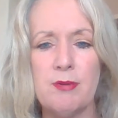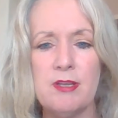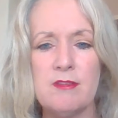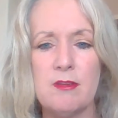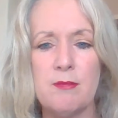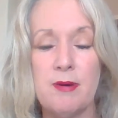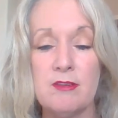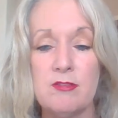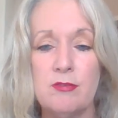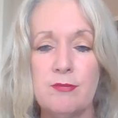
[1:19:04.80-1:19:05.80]
piece of the
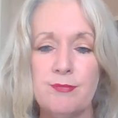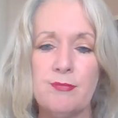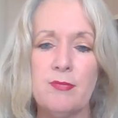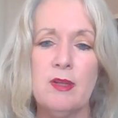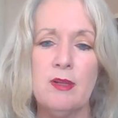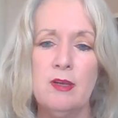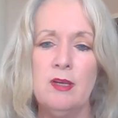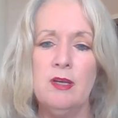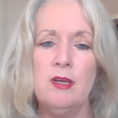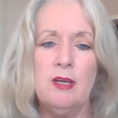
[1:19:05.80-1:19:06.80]
puzzle.
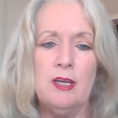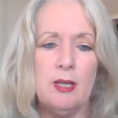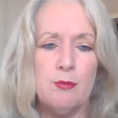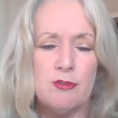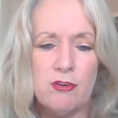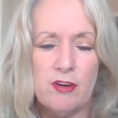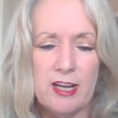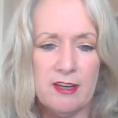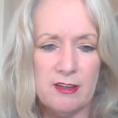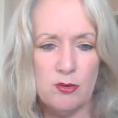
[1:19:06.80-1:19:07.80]
It was
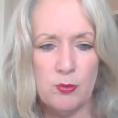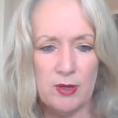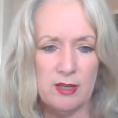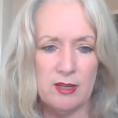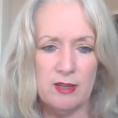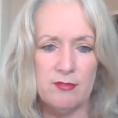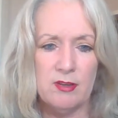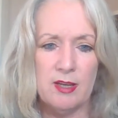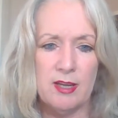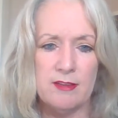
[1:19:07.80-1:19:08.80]
created in
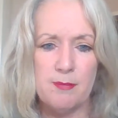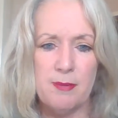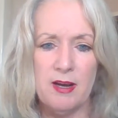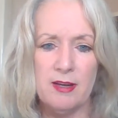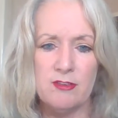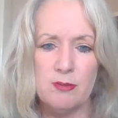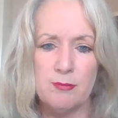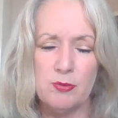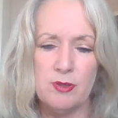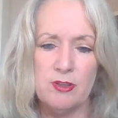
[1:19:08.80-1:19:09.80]
2011 as a partnership
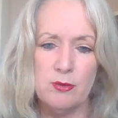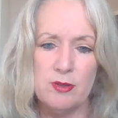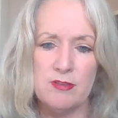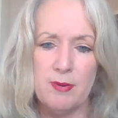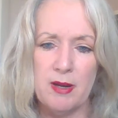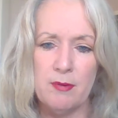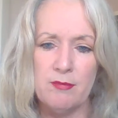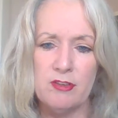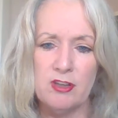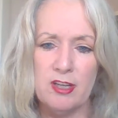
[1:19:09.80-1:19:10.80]
between the US Department of
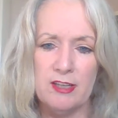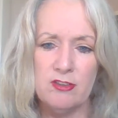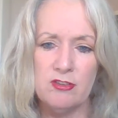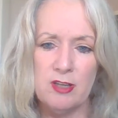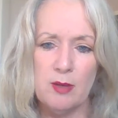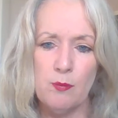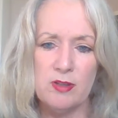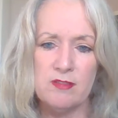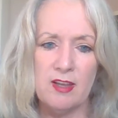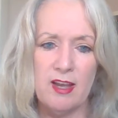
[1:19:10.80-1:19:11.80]
Education and,
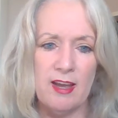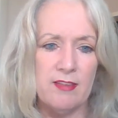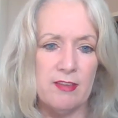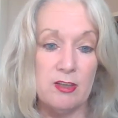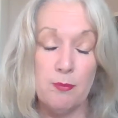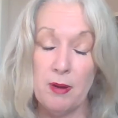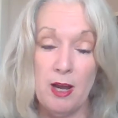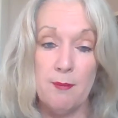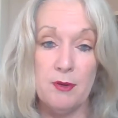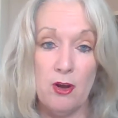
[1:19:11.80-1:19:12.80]
once again, the
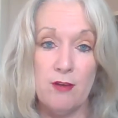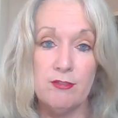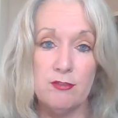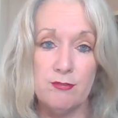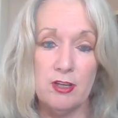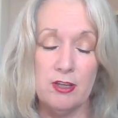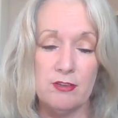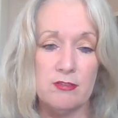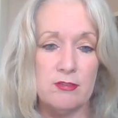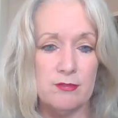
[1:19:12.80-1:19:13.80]
Department of
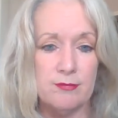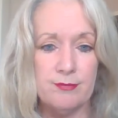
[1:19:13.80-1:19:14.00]
Defense.